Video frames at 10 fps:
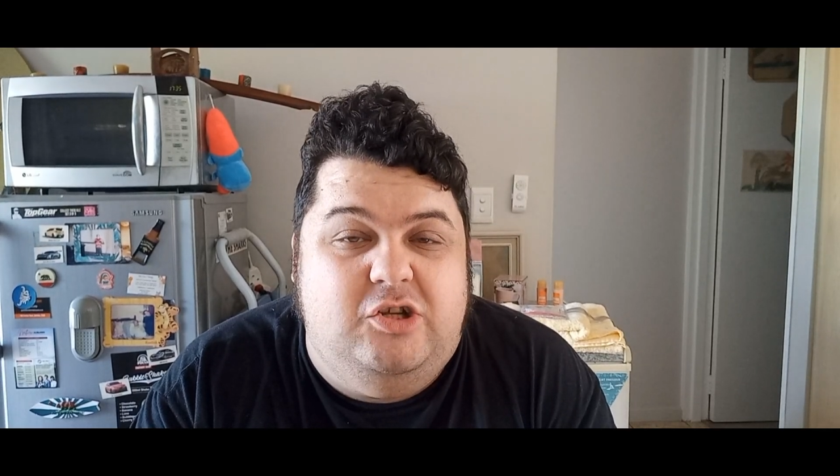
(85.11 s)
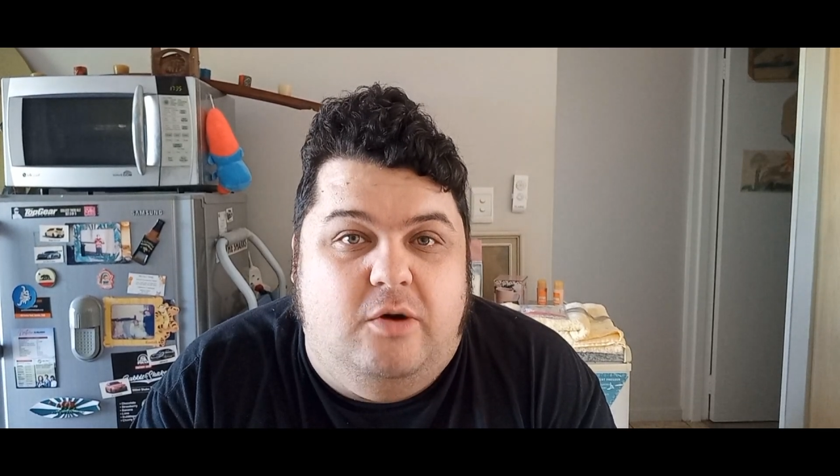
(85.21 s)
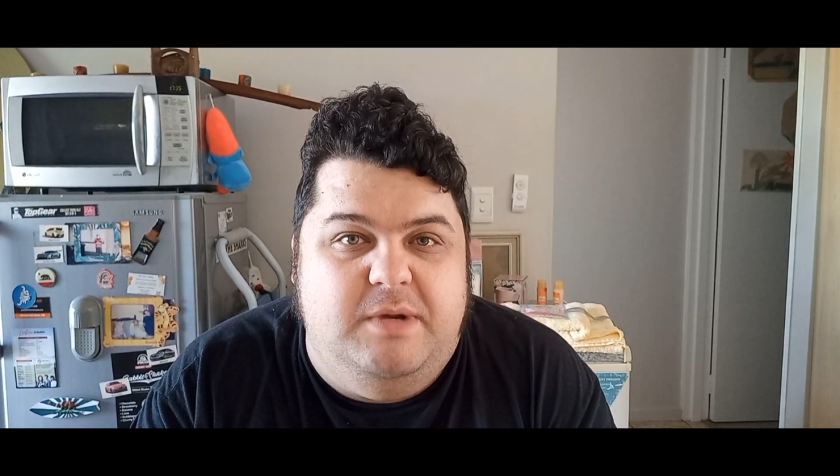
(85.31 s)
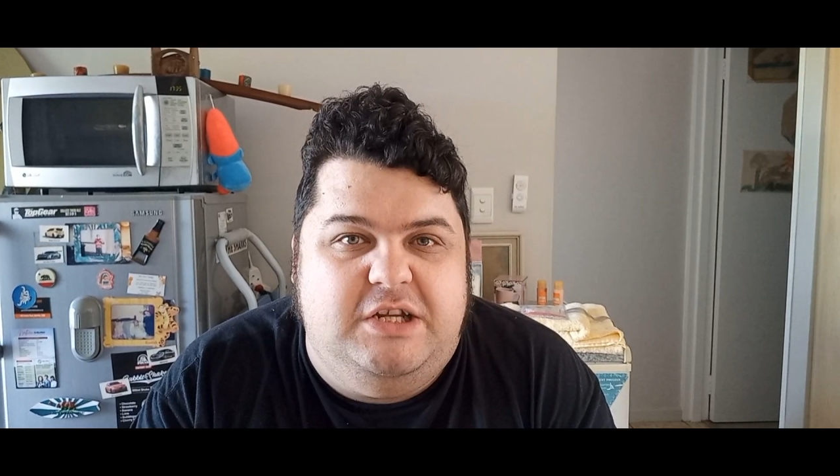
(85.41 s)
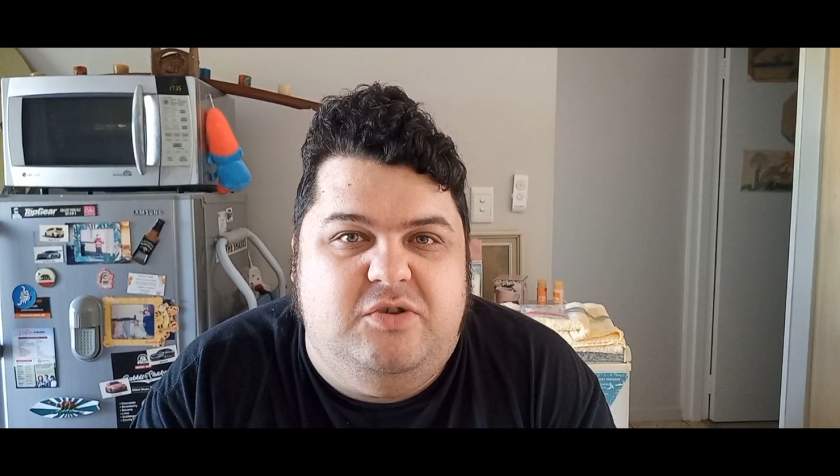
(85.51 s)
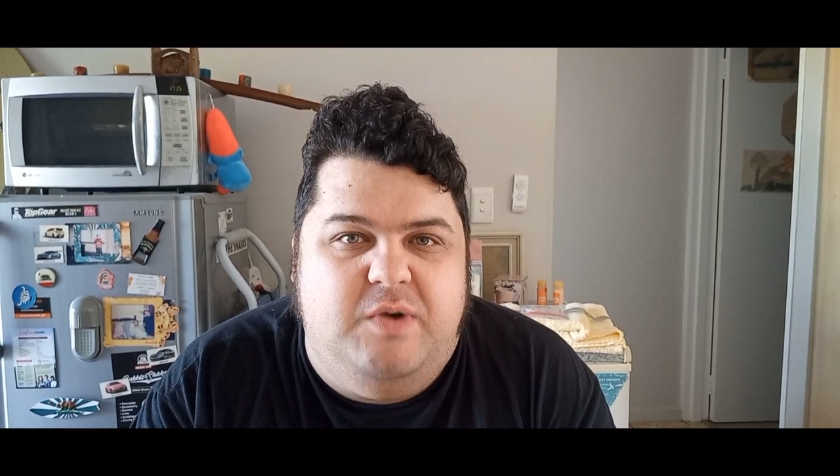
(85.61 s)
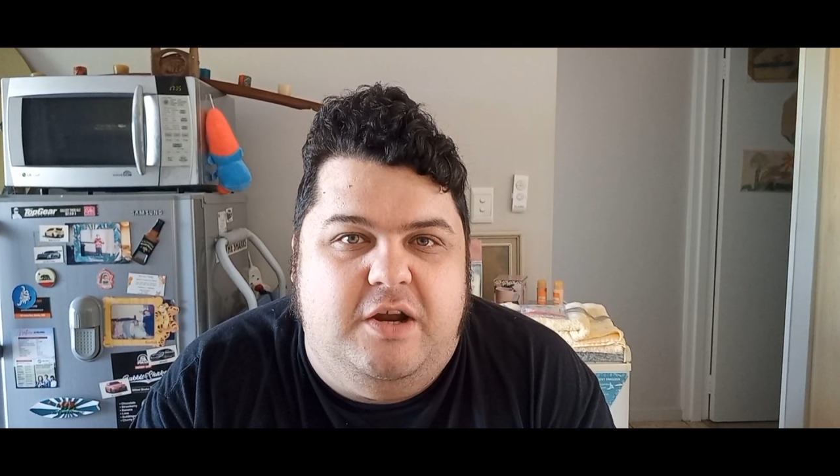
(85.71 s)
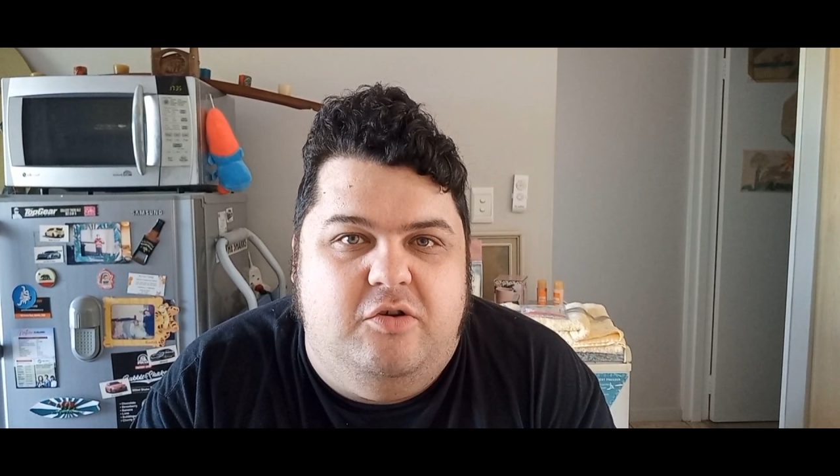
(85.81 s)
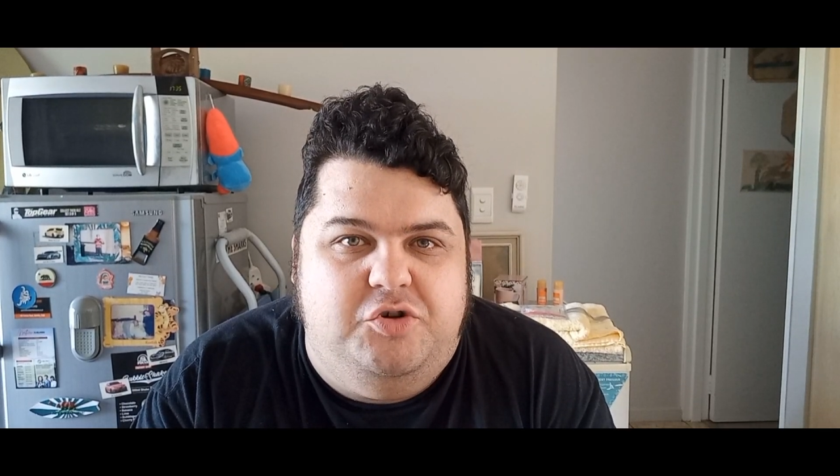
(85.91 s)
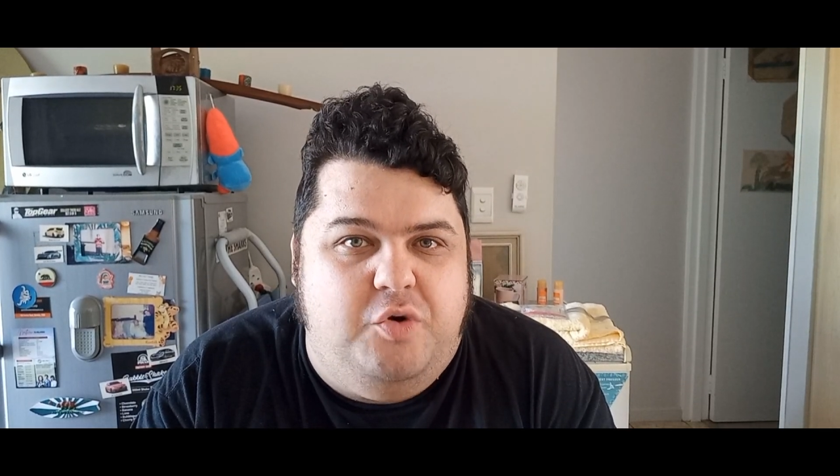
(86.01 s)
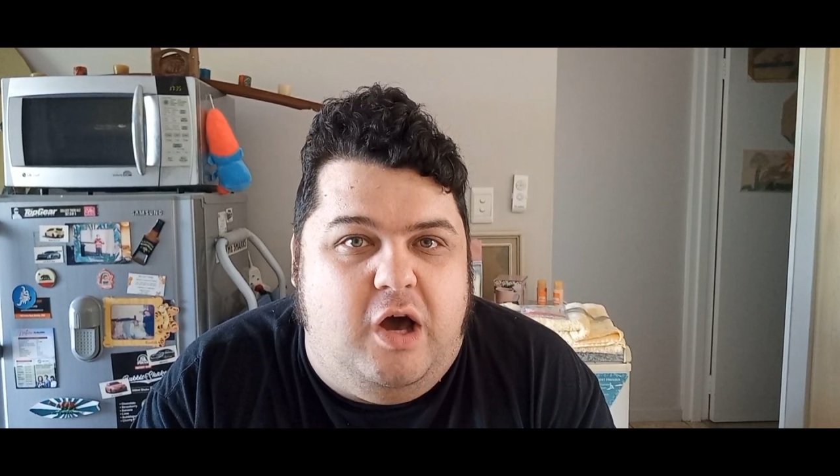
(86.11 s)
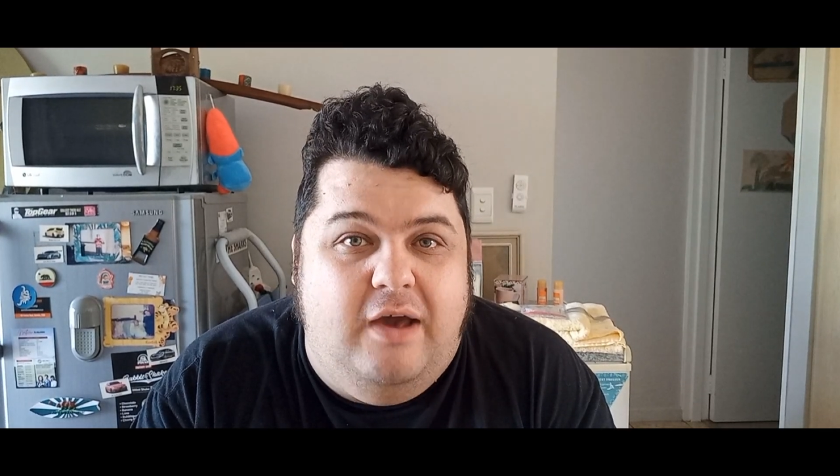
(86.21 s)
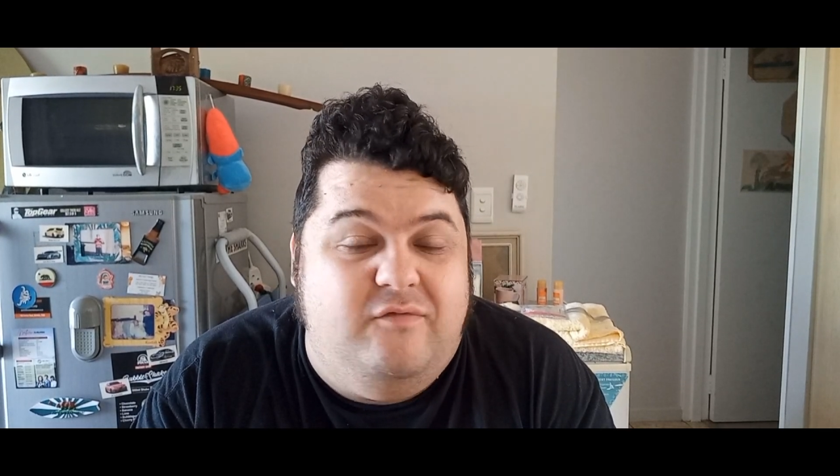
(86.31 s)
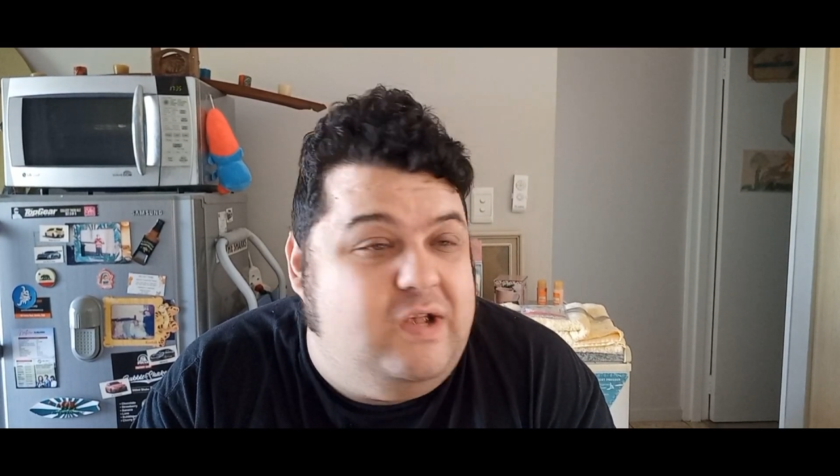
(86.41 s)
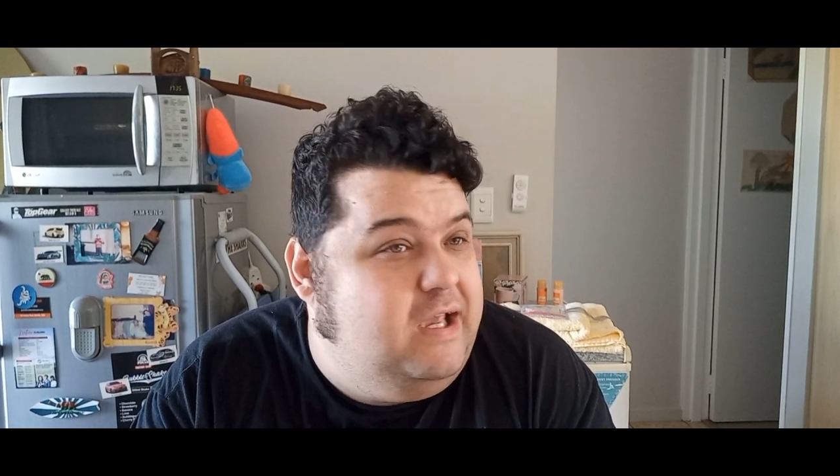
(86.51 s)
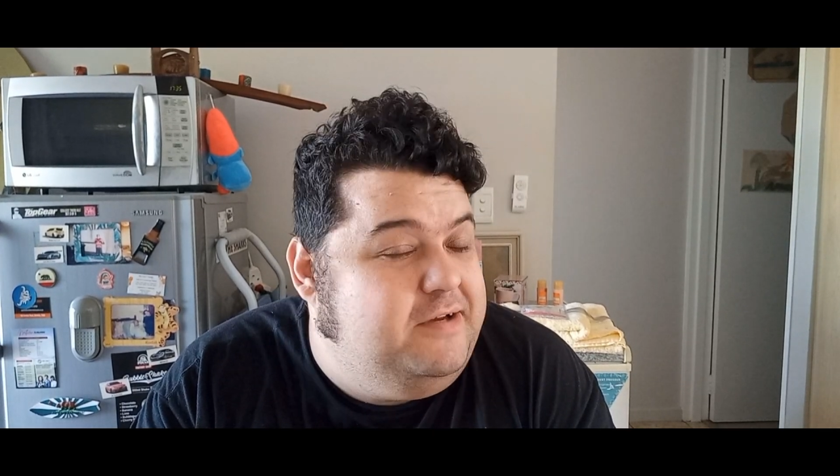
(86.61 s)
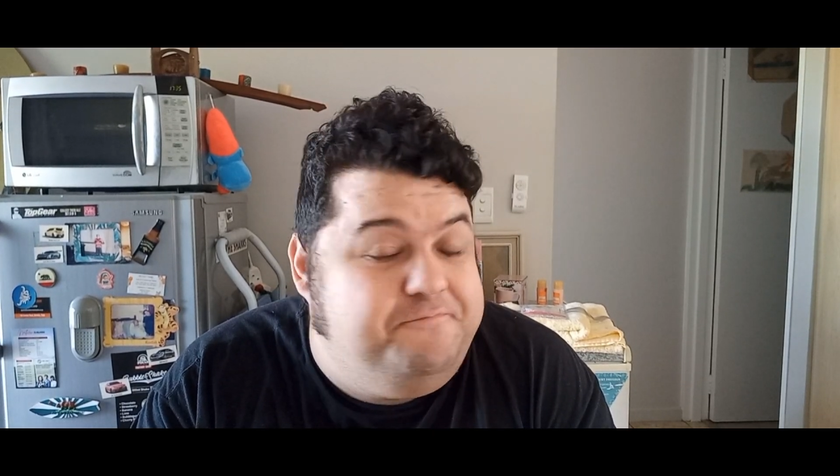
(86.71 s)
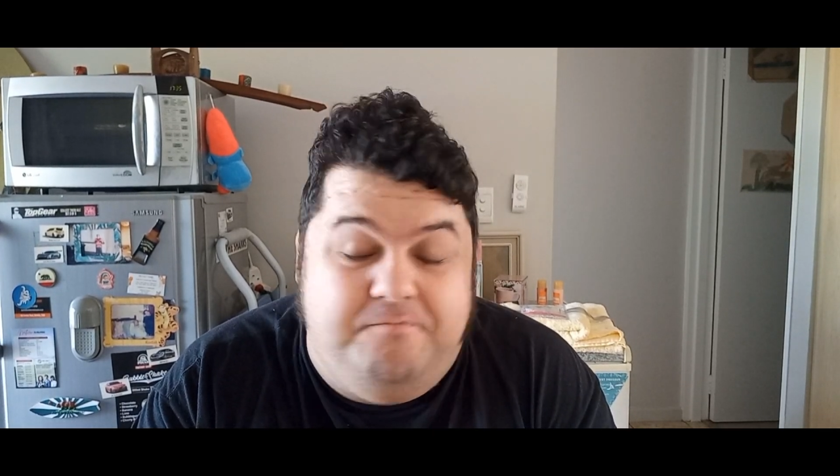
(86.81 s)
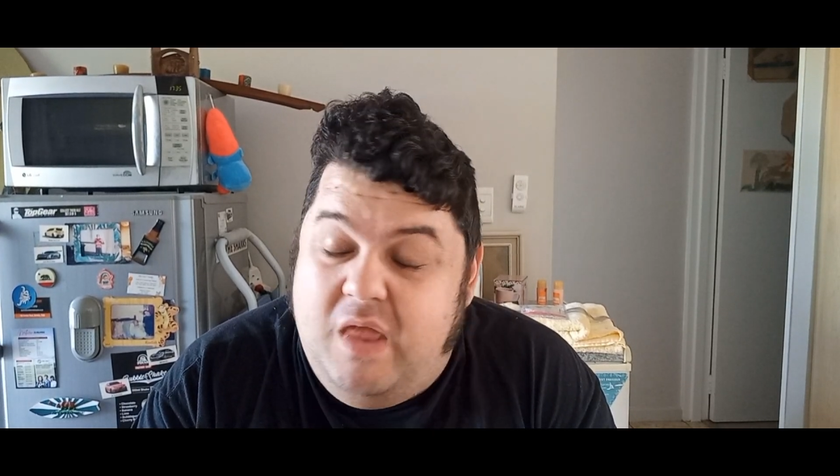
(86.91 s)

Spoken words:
Dominic Toretto drive, like